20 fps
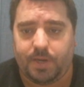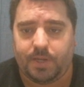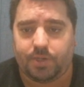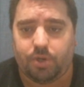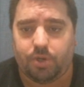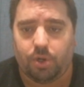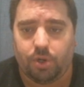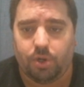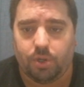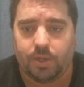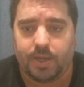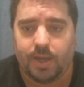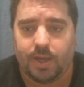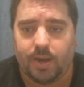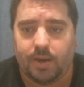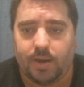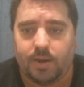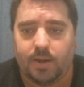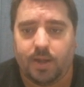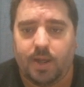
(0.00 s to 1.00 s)

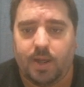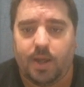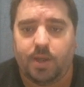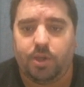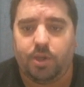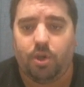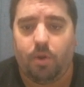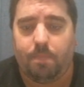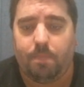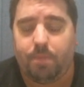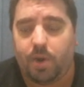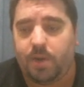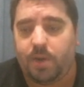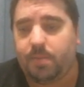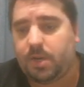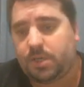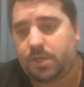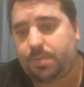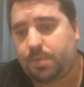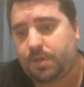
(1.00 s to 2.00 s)
earlier, you're pretty
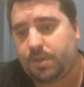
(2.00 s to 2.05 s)
much